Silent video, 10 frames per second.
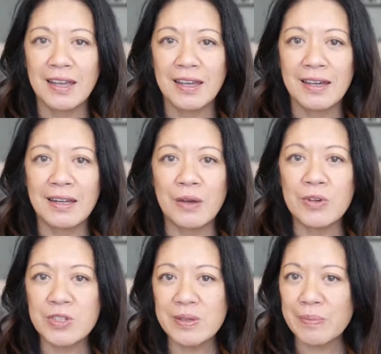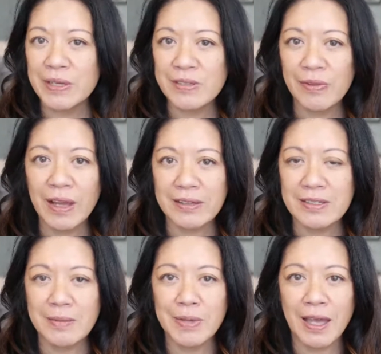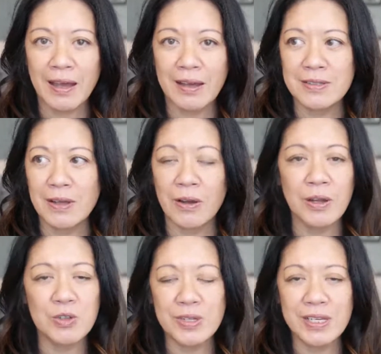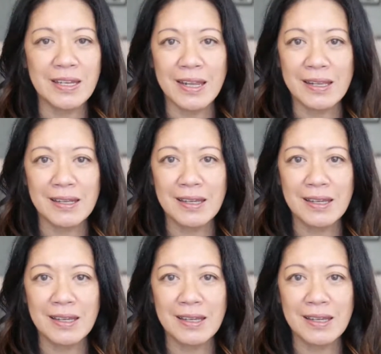And I wish him the best of luck because our country needed it.